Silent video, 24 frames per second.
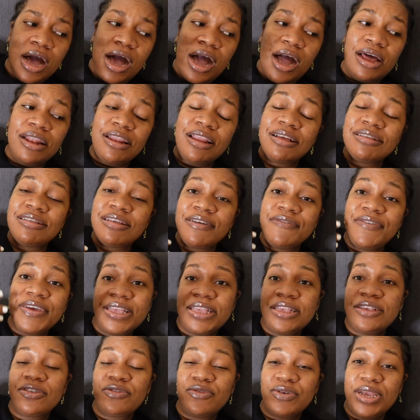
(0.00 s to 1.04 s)
A lot of
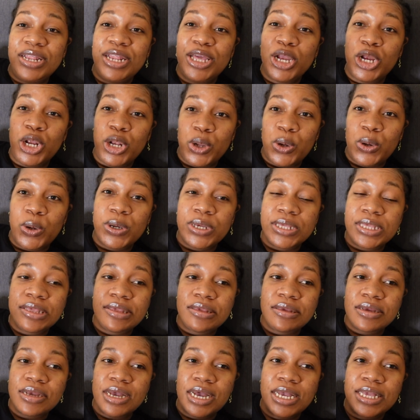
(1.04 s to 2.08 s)
it is really
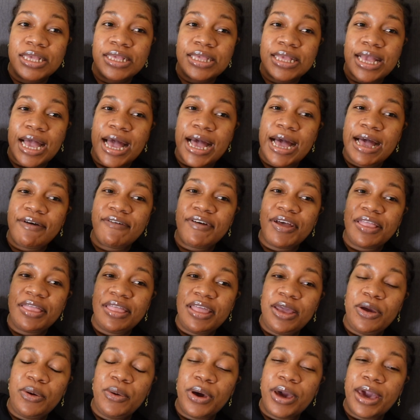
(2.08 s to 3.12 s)
clothes, because I have a
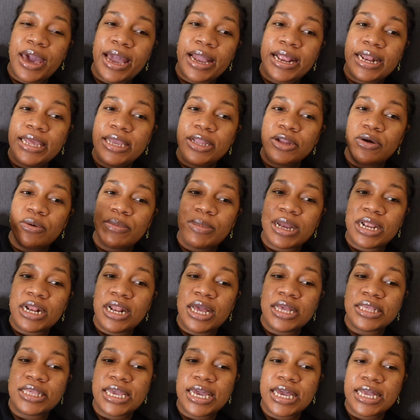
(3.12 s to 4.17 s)
thing where I clean up my
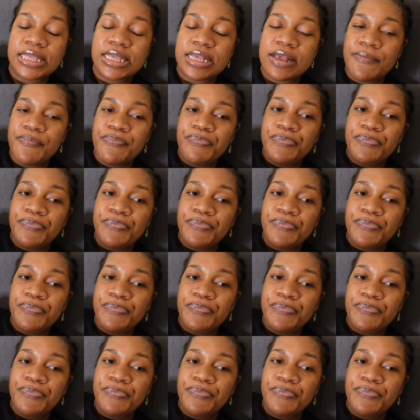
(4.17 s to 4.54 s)
closet.